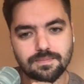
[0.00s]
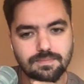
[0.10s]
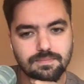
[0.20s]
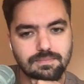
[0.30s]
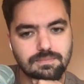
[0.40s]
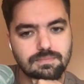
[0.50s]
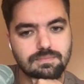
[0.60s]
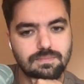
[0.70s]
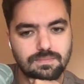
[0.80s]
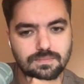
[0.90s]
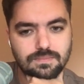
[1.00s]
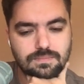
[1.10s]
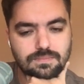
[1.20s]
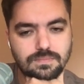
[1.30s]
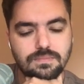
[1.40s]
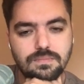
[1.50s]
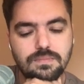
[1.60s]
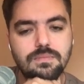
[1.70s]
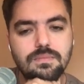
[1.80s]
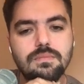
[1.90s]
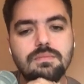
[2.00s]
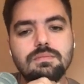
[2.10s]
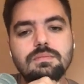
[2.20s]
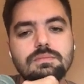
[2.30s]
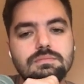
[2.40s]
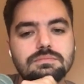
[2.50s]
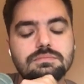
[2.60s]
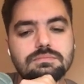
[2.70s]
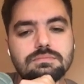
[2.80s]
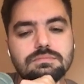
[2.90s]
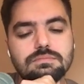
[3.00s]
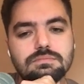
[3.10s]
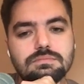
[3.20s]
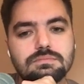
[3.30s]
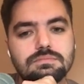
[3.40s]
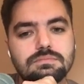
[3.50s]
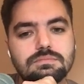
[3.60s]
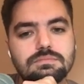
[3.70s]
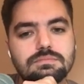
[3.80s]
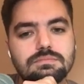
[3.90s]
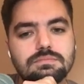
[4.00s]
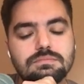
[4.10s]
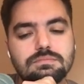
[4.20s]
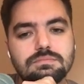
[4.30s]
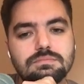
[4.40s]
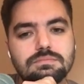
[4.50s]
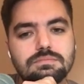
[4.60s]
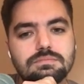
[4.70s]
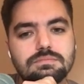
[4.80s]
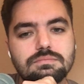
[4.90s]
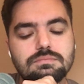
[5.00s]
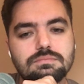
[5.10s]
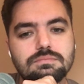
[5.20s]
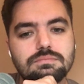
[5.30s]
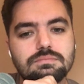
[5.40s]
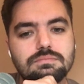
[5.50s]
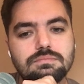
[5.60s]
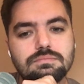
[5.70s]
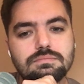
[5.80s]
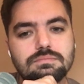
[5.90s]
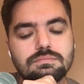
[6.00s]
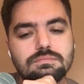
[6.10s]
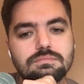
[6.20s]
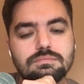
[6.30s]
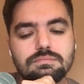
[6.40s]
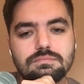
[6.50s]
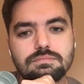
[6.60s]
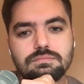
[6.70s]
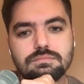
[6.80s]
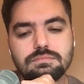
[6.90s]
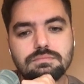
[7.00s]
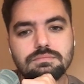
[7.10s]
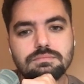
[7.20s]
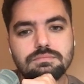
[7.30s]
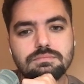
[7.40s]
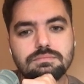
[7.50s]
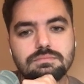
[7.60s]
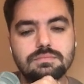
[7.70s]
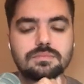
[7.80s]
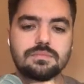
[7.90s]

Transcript: This person isn't speaking.